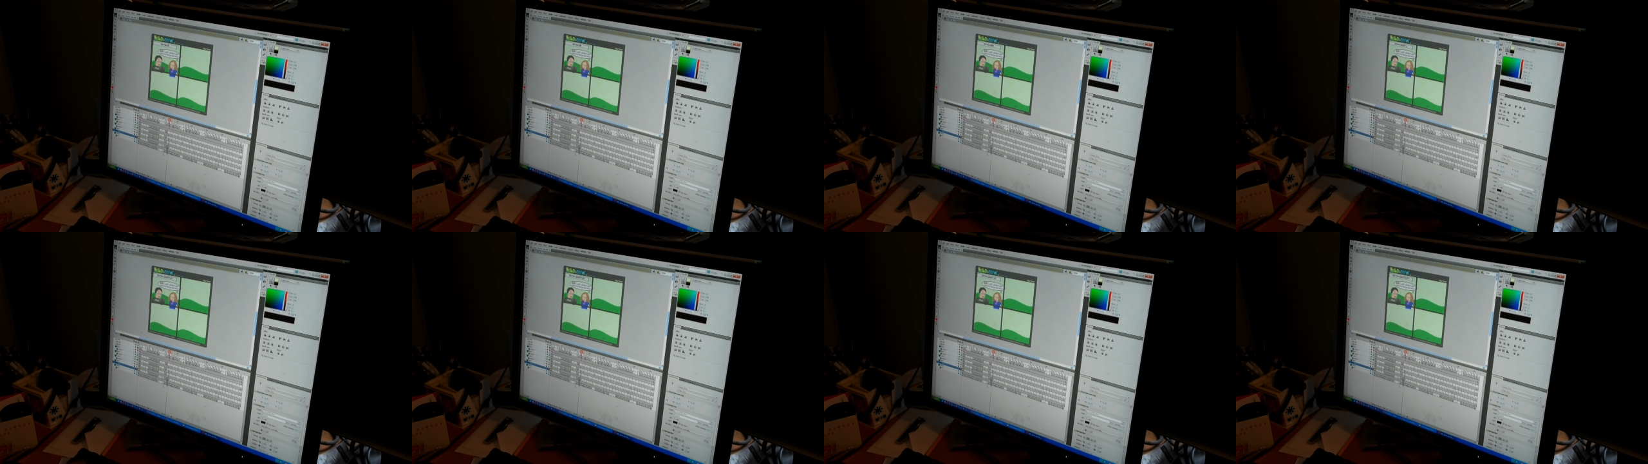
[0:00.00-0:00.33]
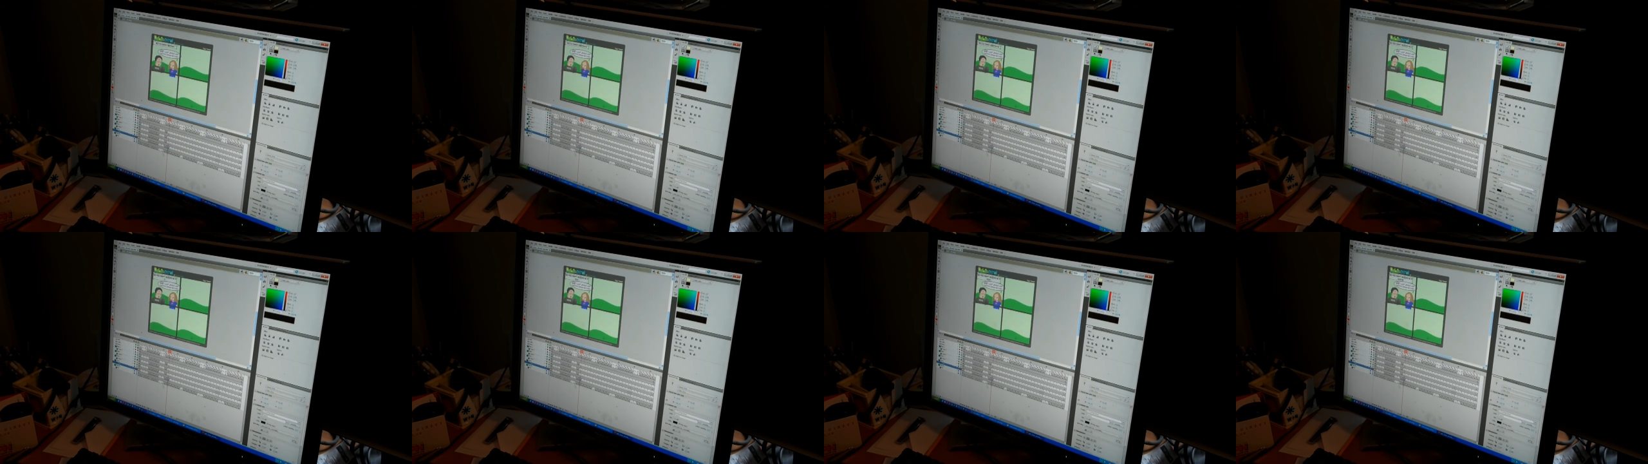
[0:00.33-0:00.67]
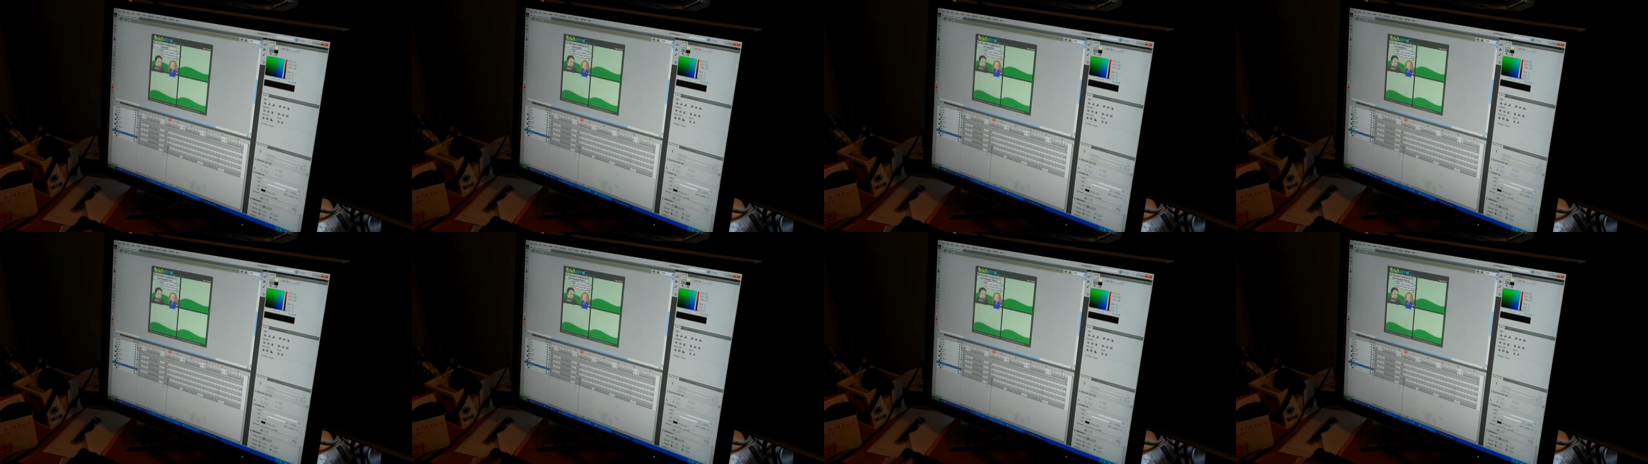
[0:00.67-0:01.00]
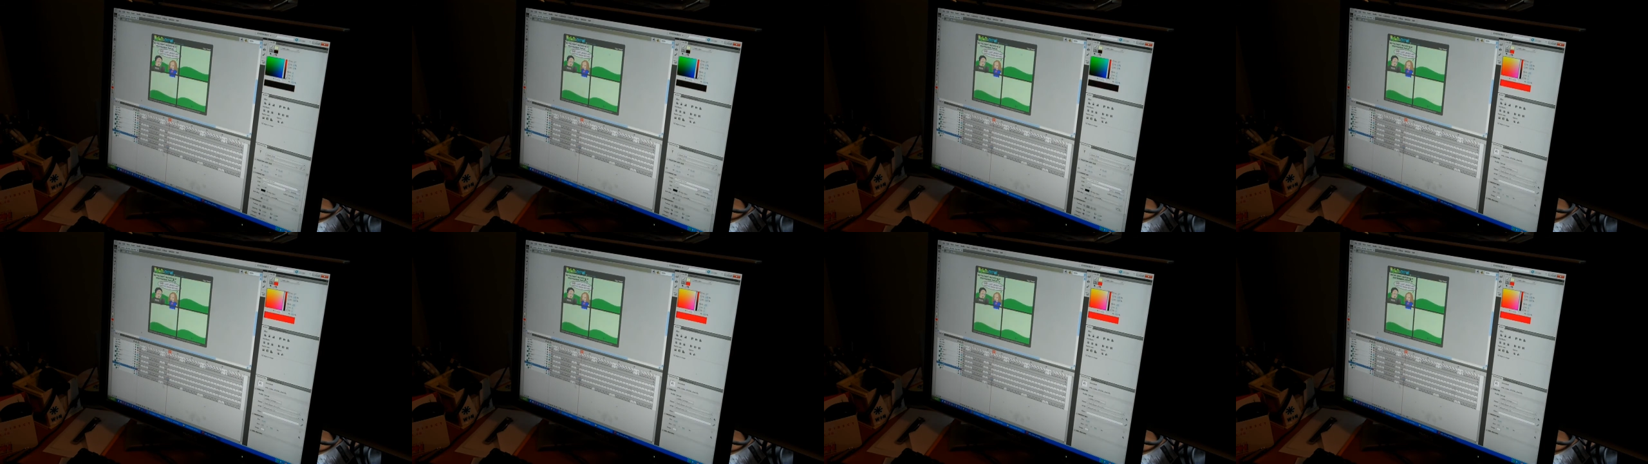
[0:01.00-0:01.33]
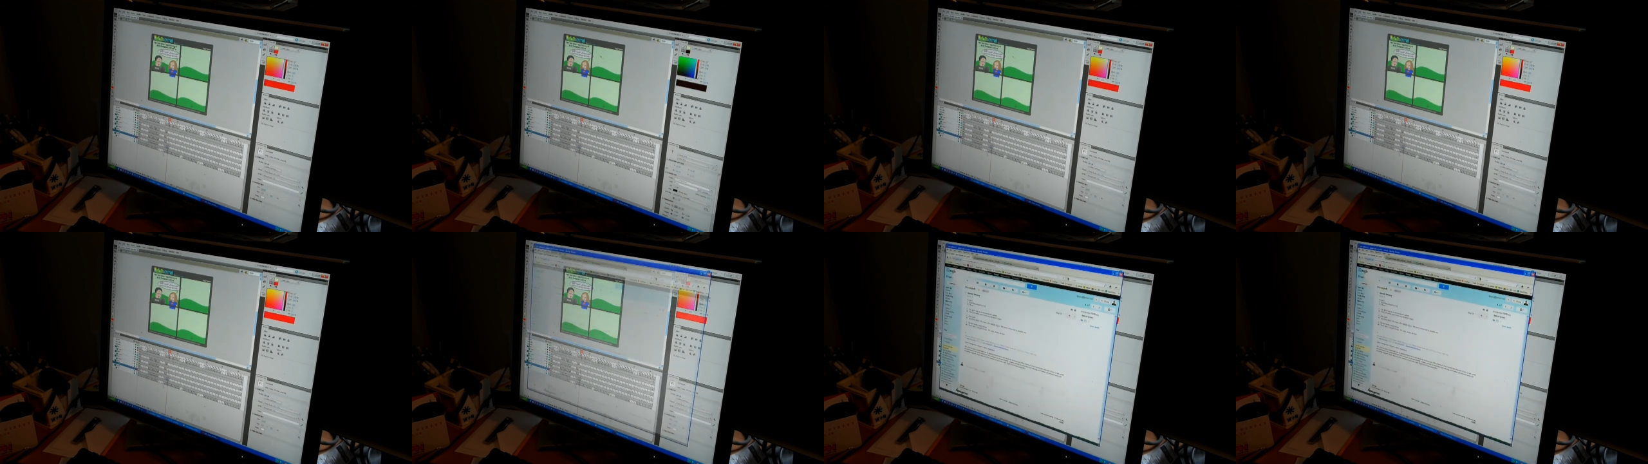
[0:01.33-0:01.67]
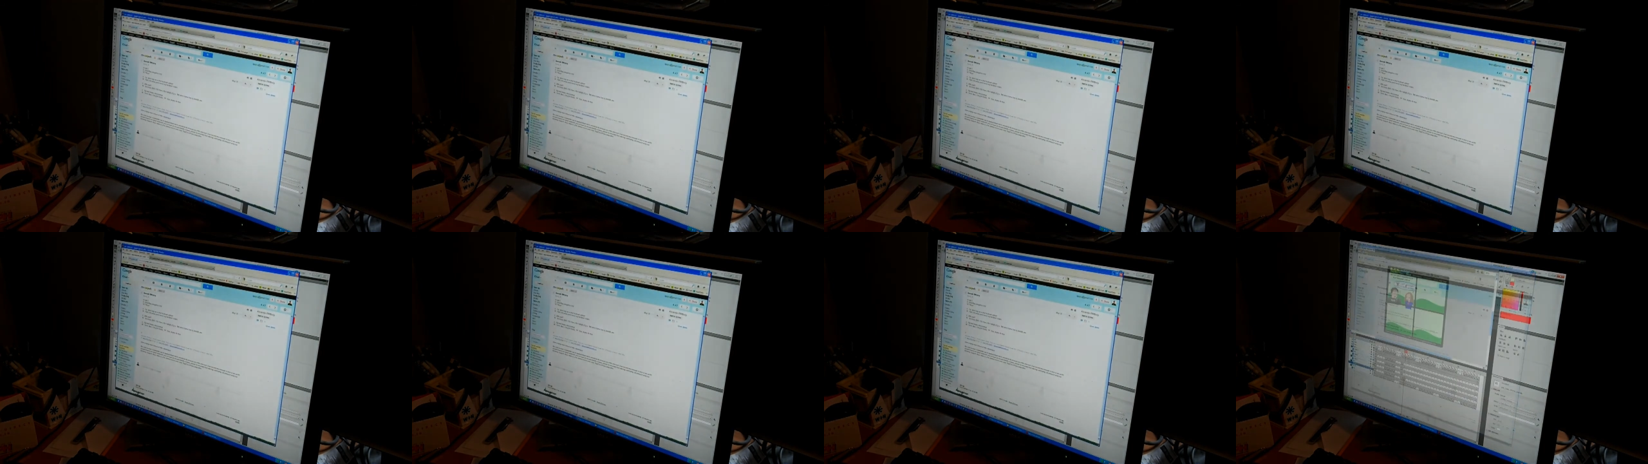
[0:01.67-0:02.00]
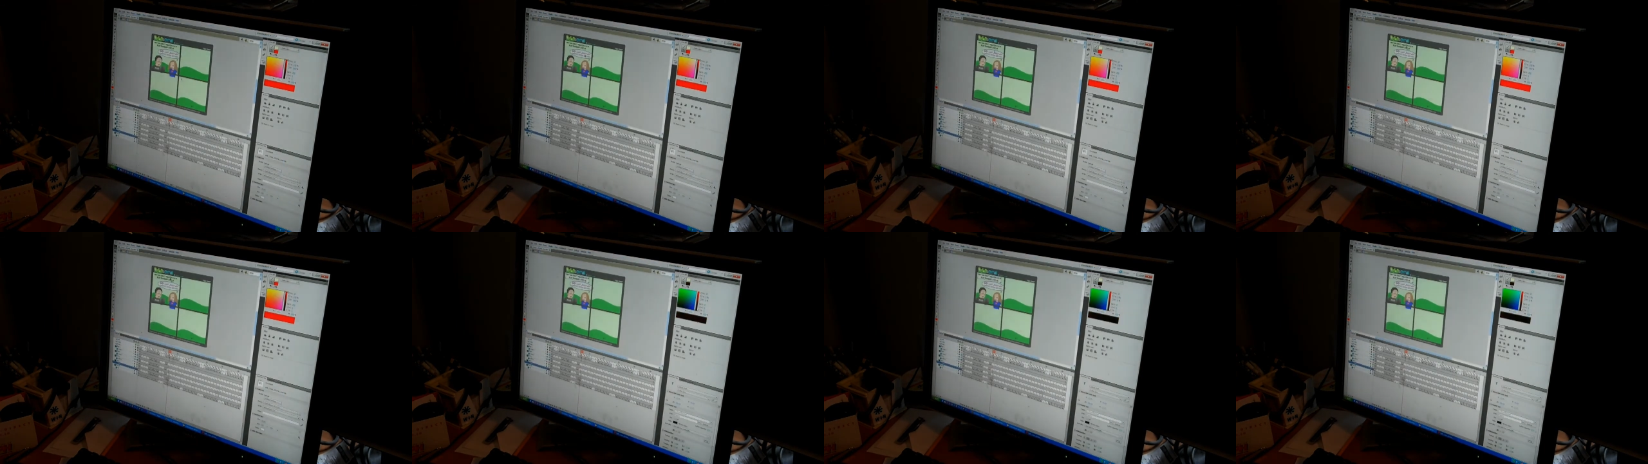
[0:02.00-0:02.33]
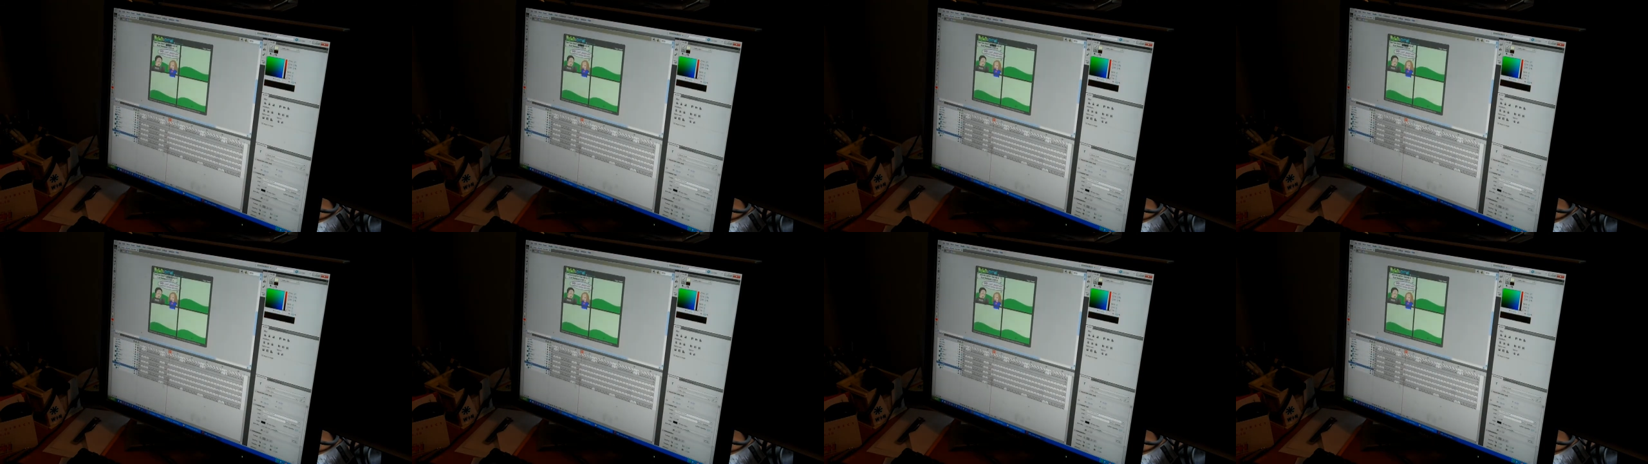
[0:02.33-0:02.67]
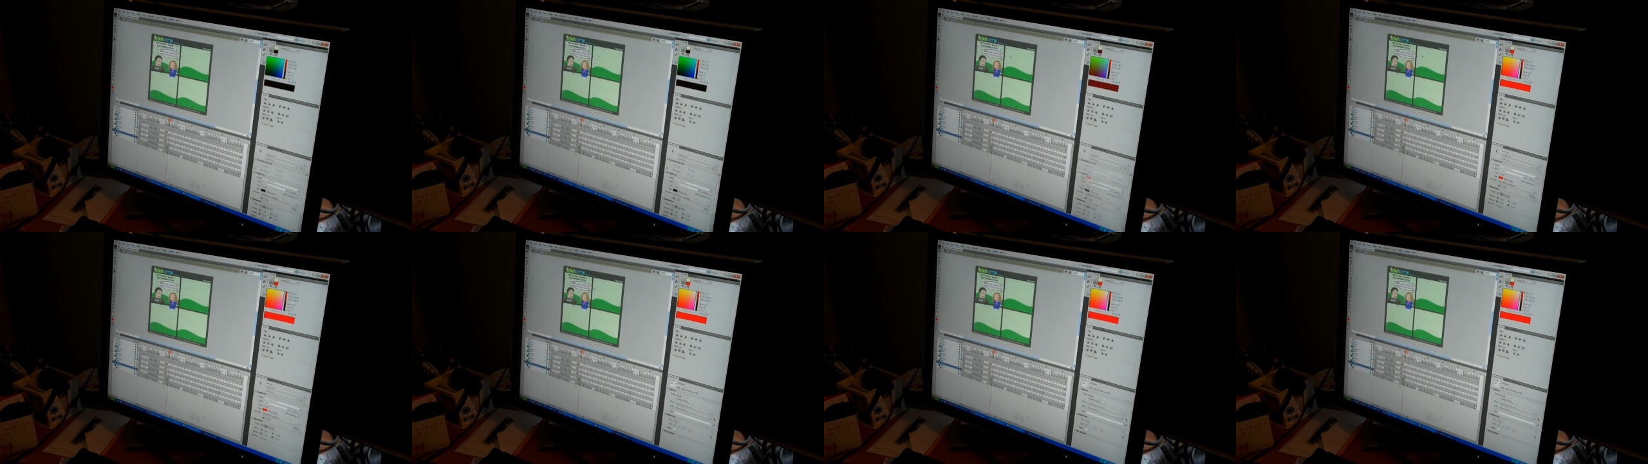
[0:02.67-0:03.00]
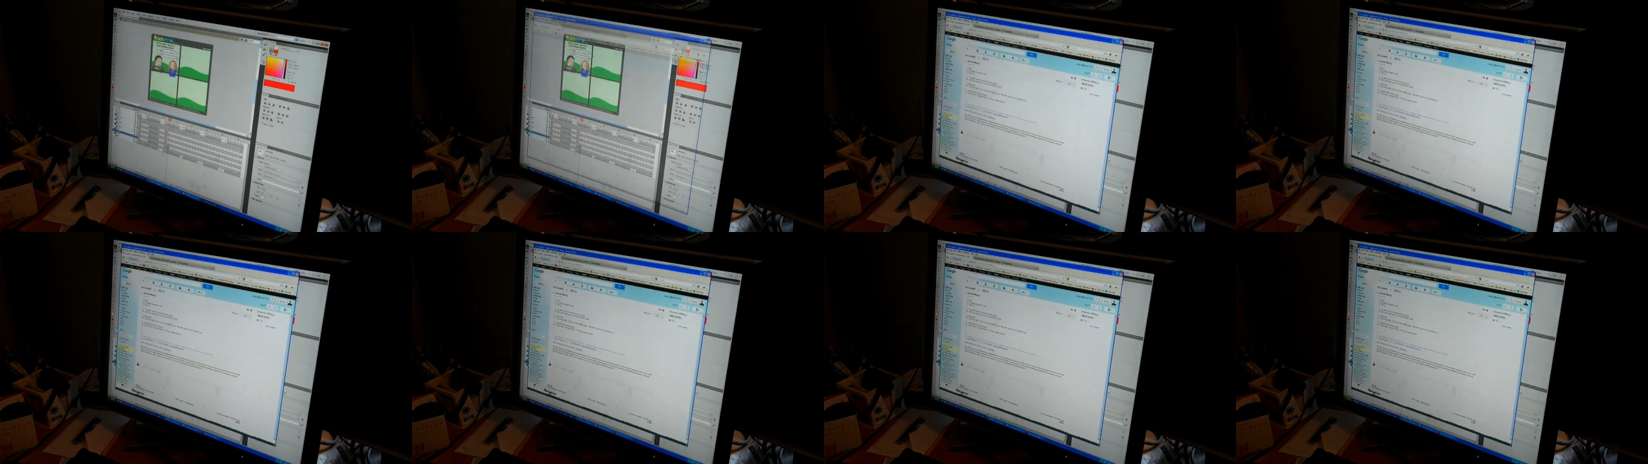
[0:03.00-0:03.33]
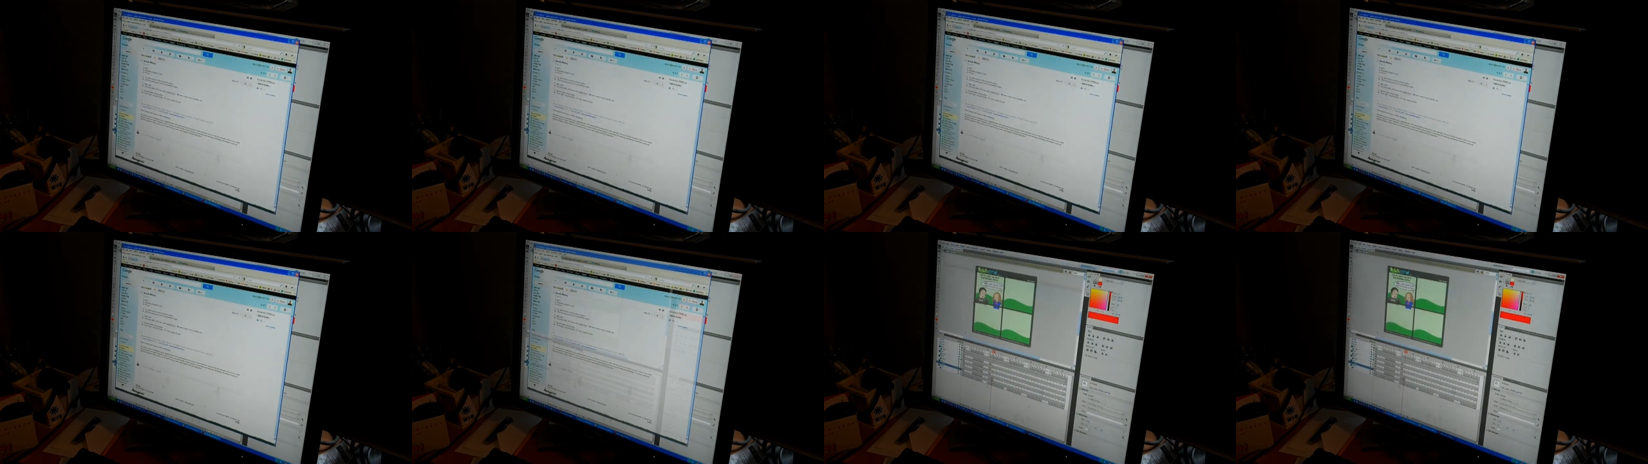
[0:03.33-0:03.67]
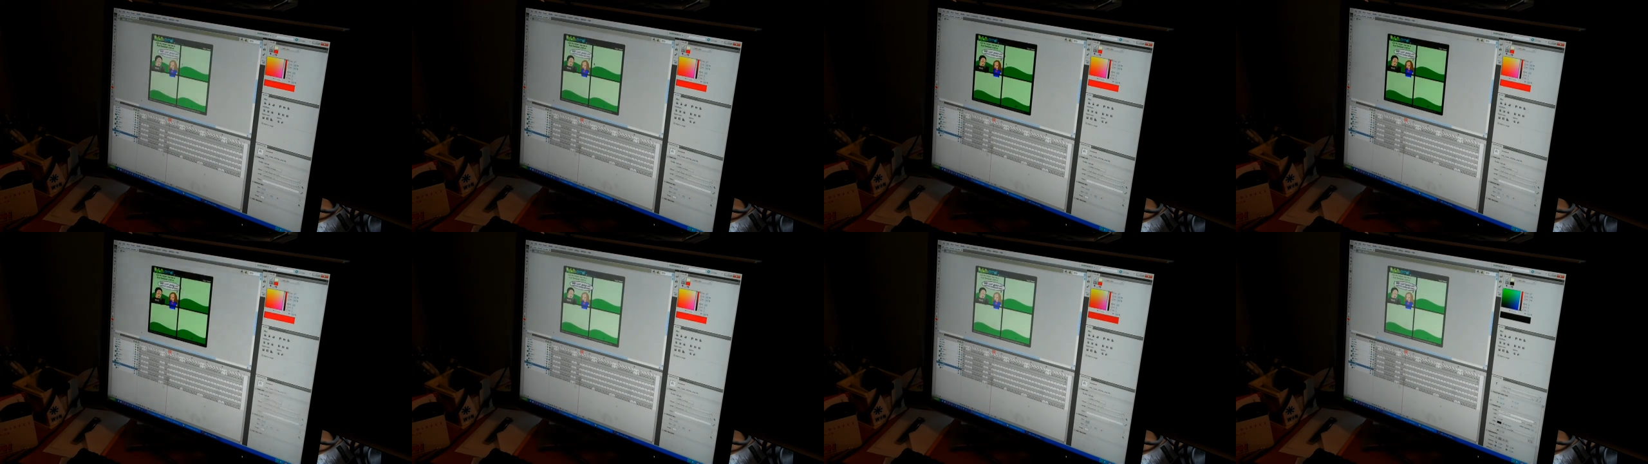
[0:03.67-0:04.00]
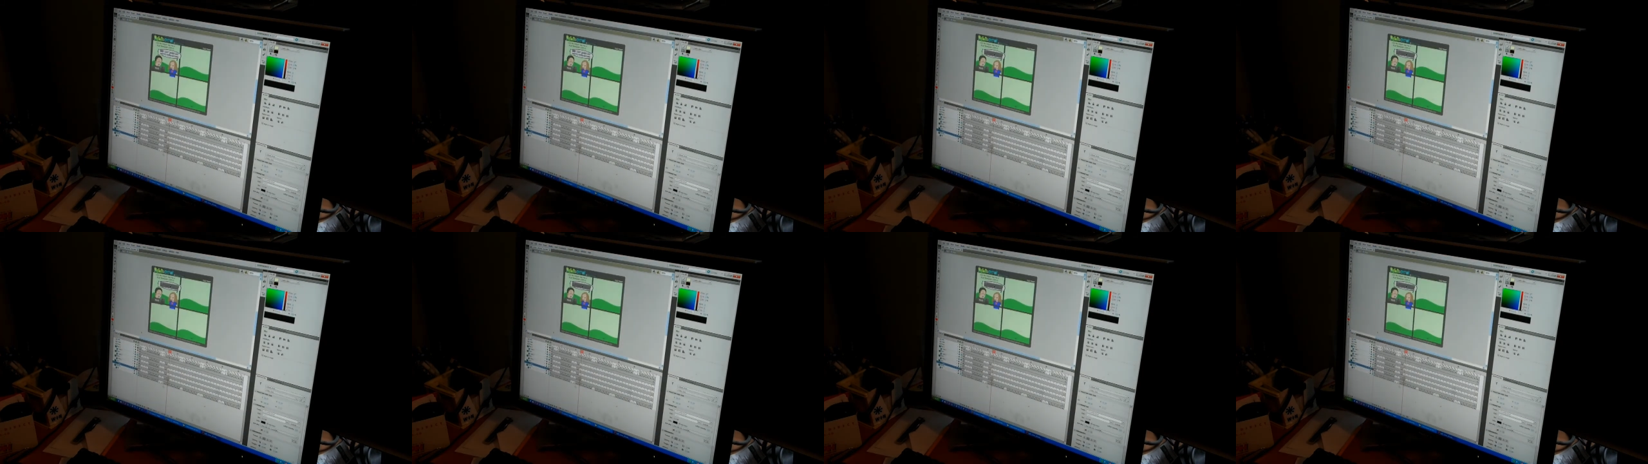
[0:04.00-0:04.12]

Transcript: Nobody's mouth can be seen.